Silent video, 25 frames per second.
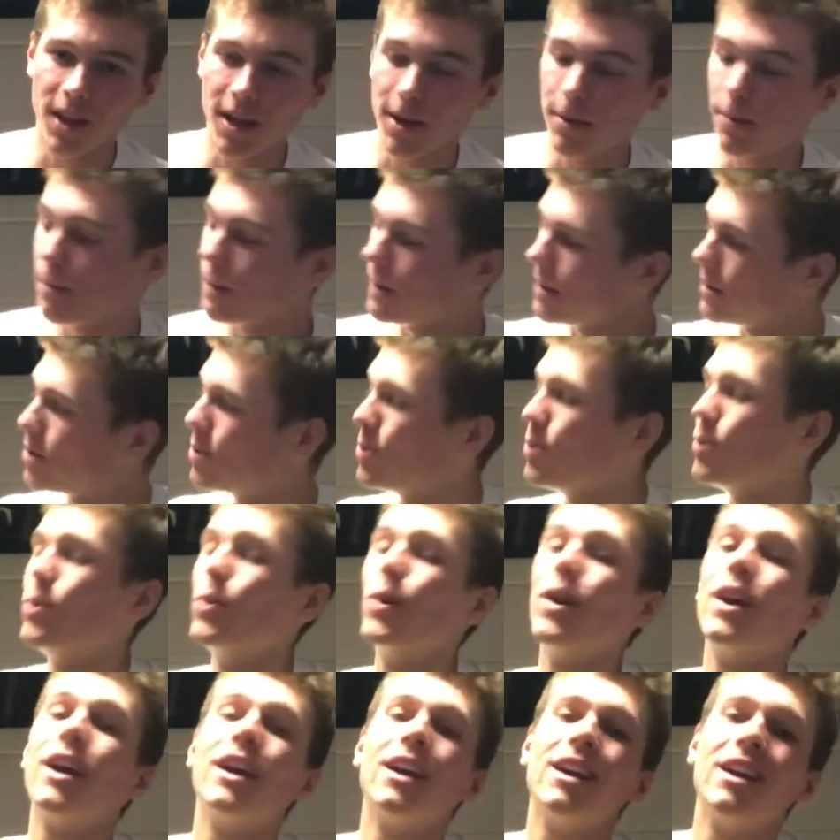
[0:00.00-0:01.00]
Yep,
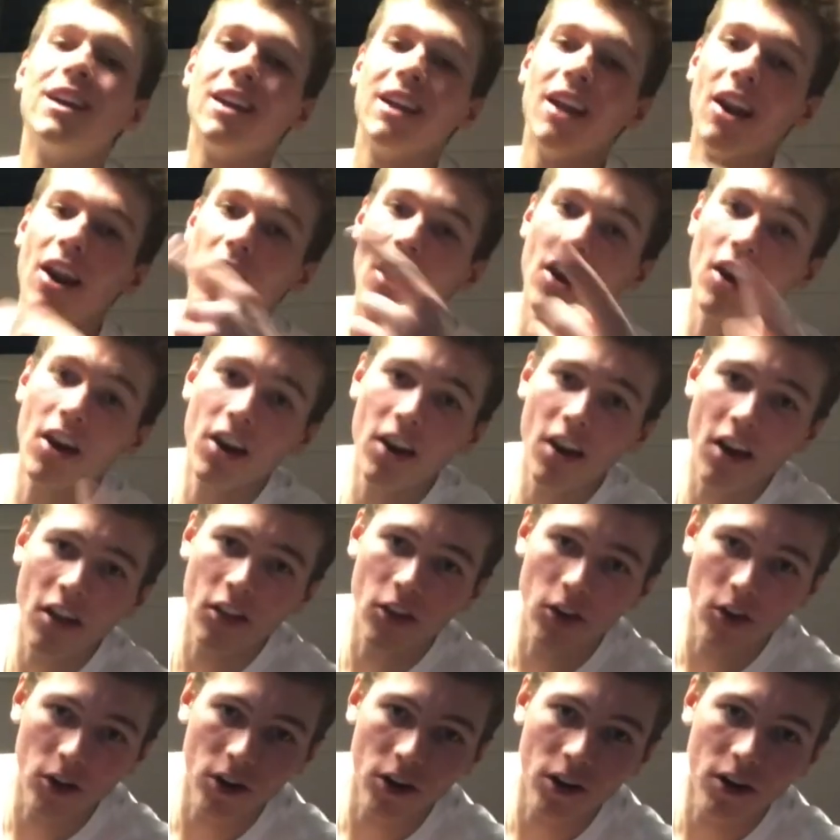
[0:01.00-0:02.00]
to
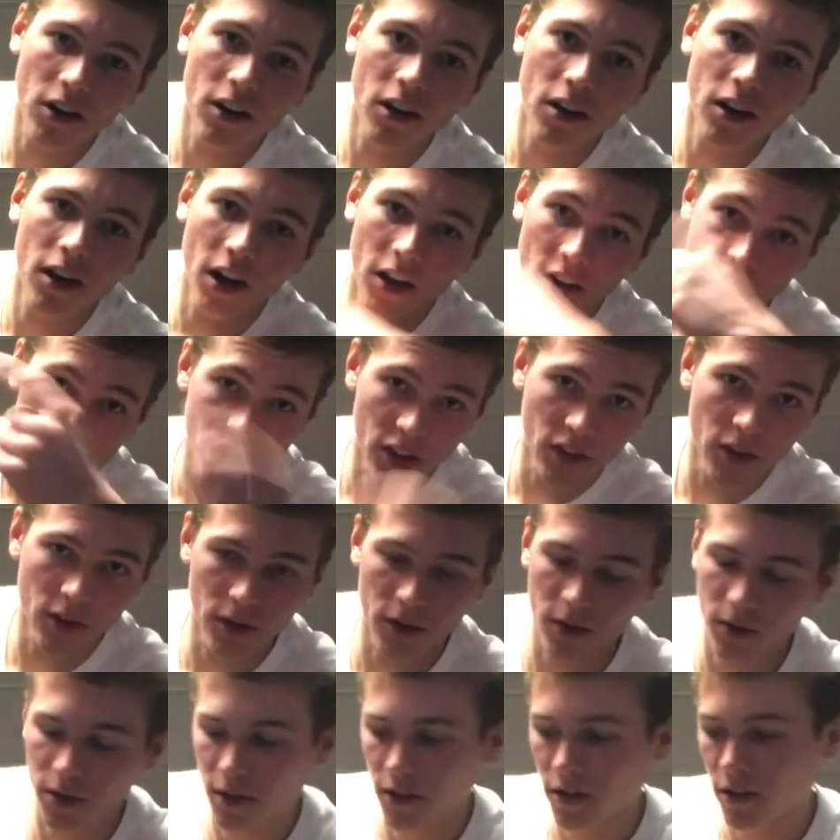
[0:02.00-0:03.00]

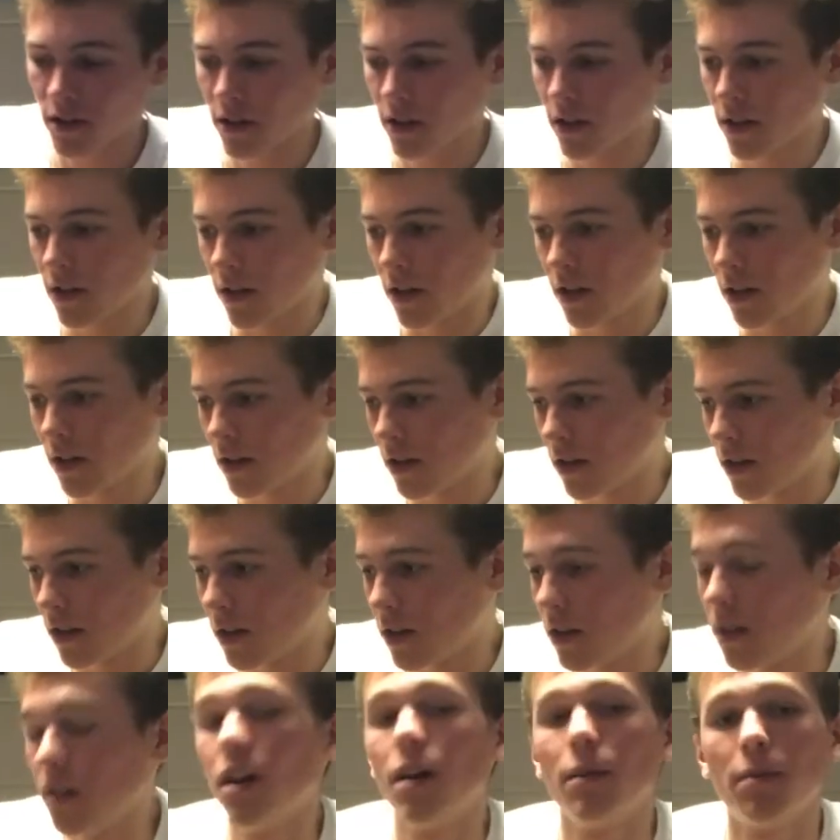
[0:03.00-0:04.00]
another
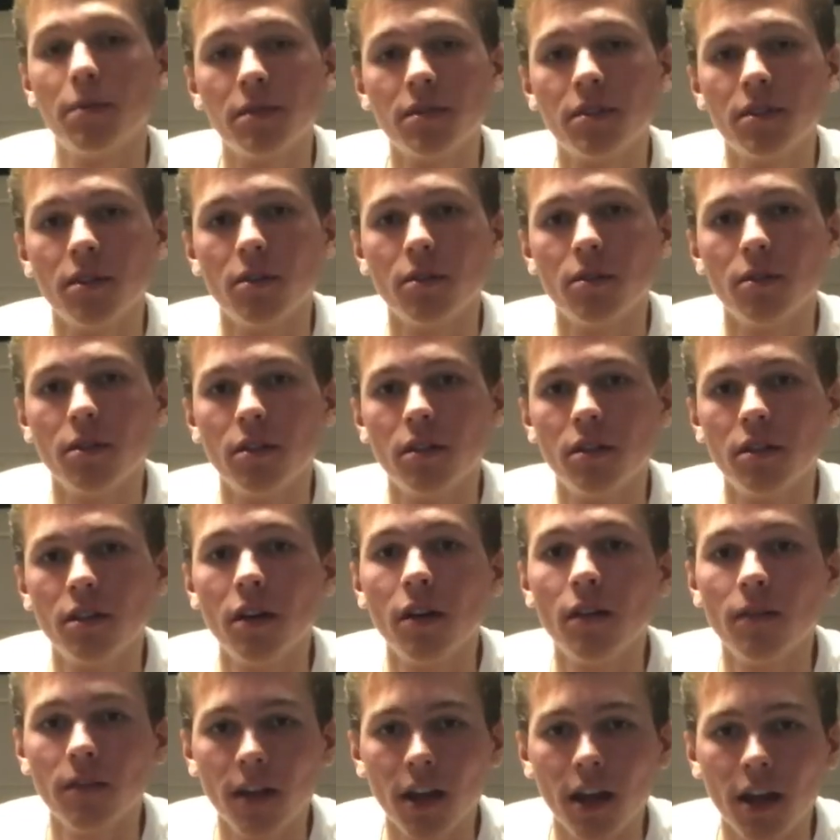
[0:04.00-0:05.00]
episode
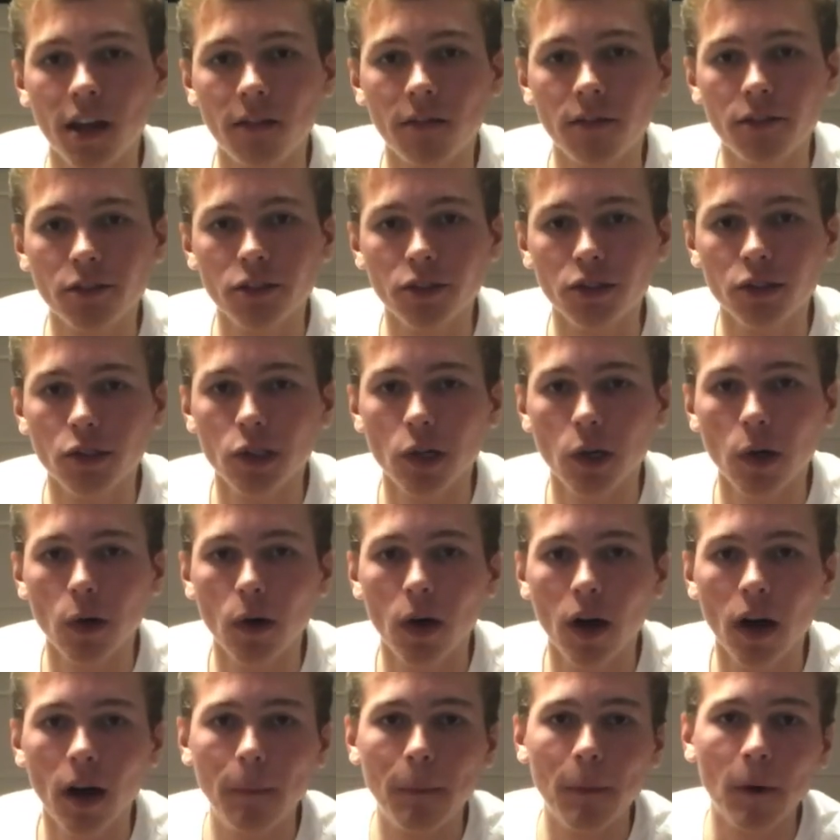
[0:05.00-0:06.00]
of the Hank Fishing Show.
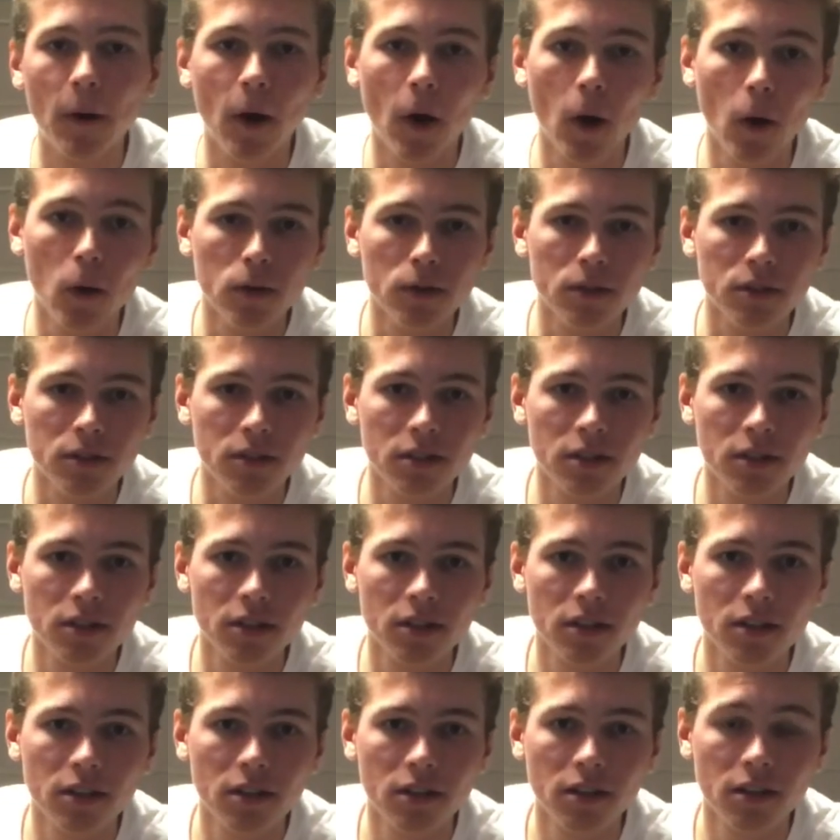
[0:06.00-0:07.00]
I'm your host,
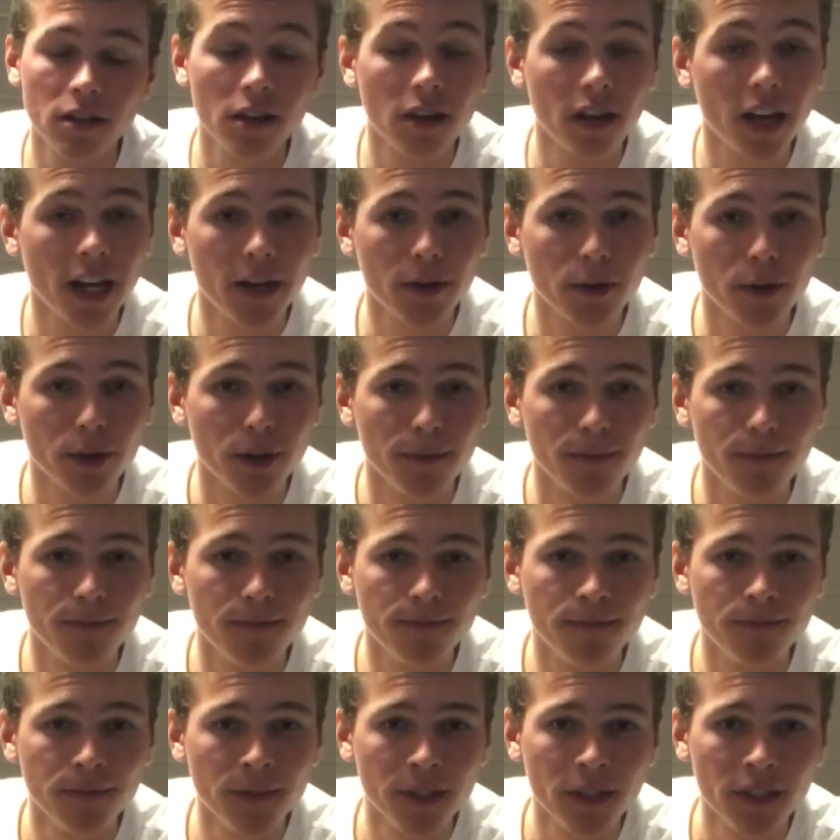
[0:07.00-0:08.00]
Henry.
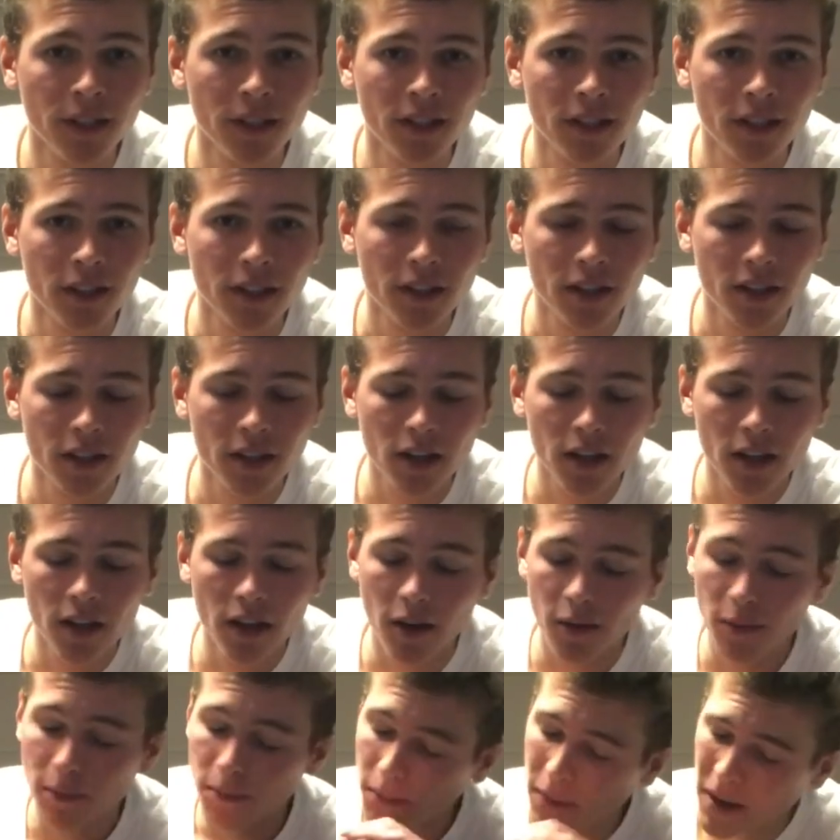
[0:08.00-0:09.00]

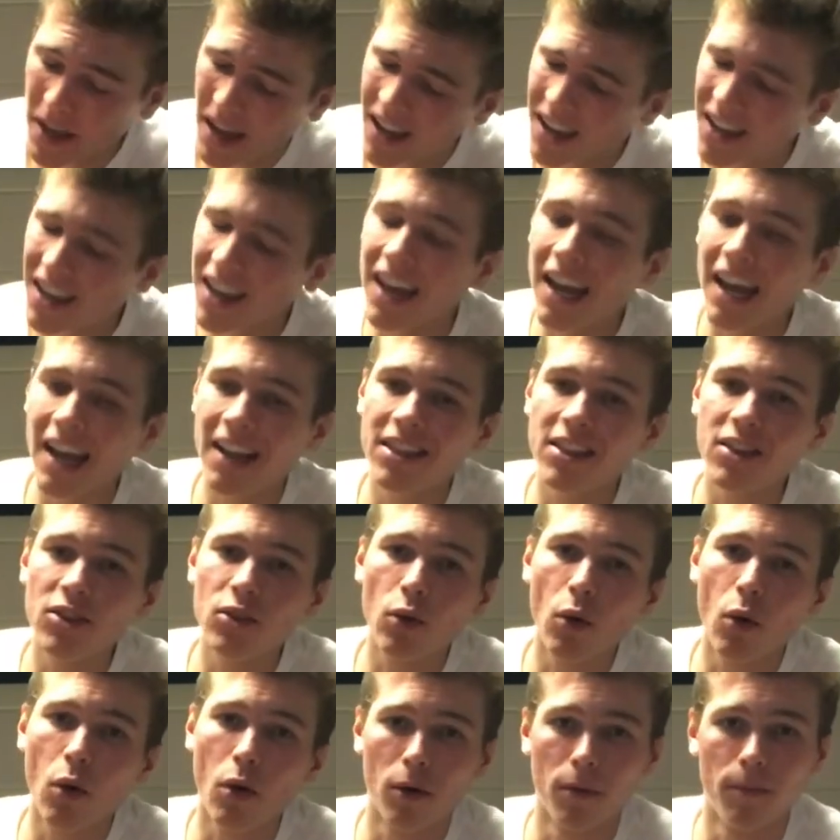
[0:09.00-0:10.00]
Back at the
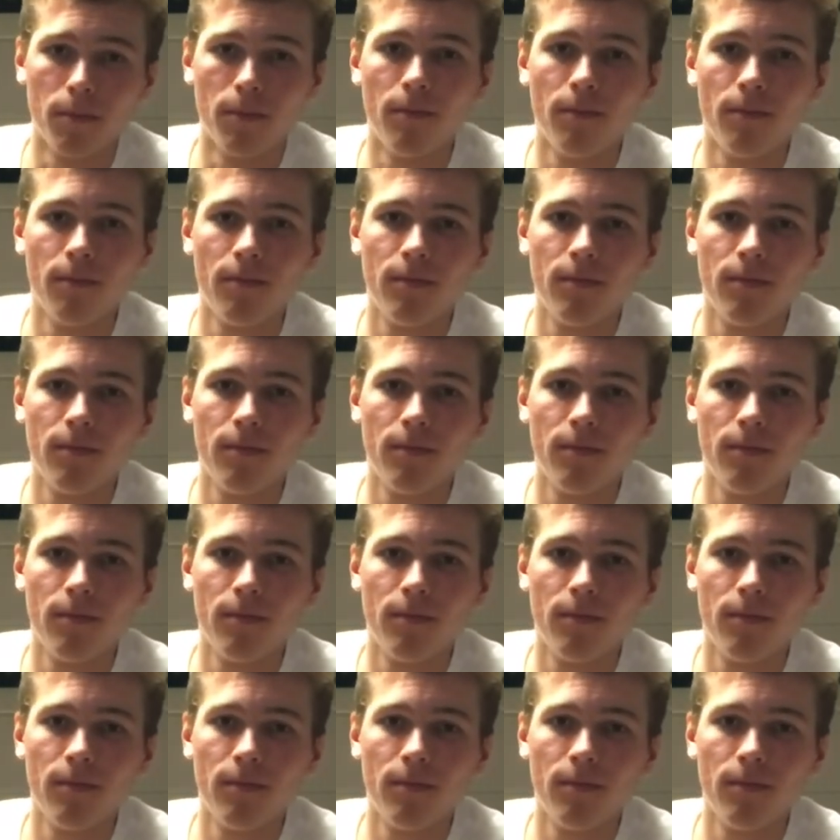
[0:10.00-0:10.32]
dorm.